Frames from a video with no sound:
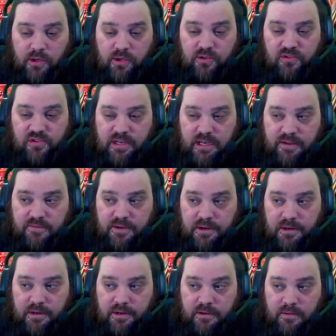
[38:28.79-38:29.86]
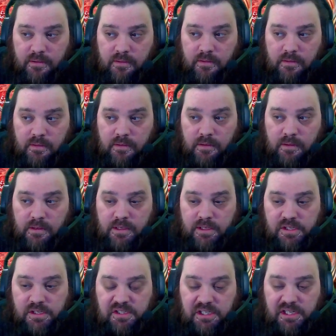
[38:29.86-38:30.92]
who's never
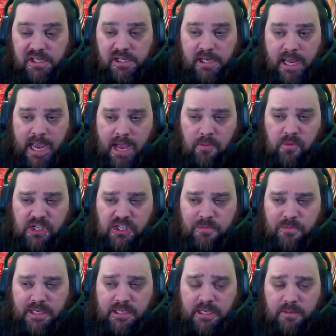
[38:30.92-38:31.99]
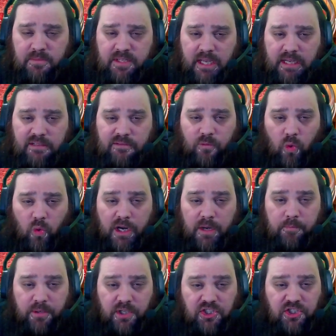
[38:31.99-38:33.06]
seen how much meat comes out of one
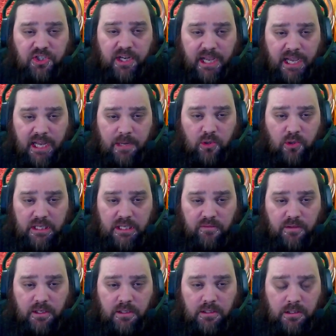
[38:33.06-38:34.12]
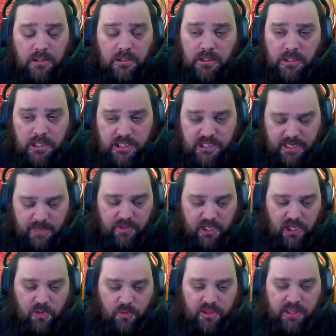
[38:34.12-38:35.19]
butchered animal, even
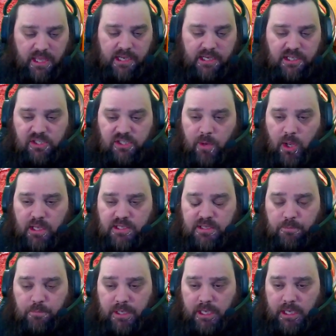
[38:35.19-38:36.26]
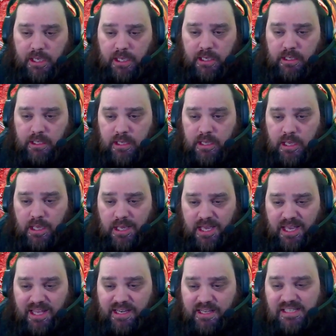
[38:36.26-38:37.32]
something you would think as small as a pig,
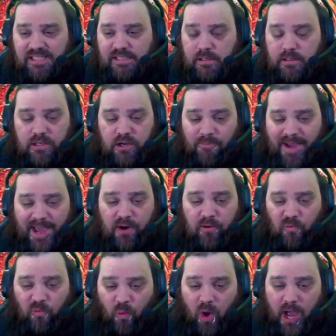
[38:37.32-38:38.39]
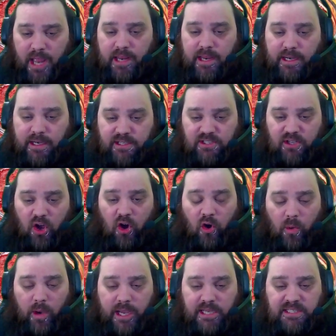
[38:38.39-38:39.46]
it is, no matter what, it is
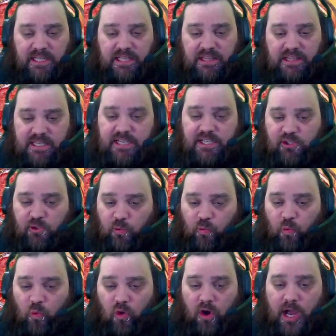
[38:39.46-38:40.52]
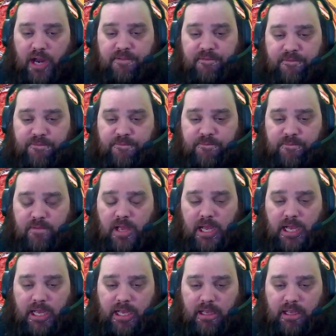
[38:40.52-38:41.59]
always at least one
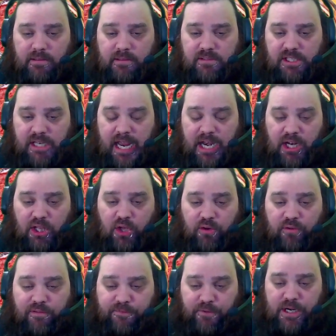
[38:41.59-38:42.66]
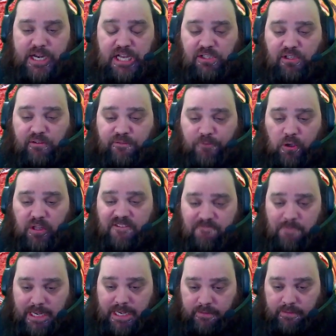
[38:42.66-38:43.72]
standalone freezer full of
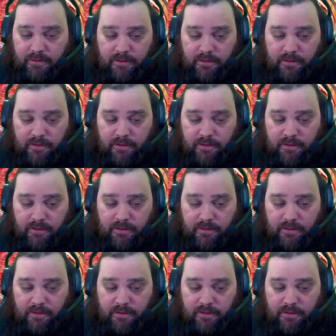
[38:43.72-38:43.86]
meat.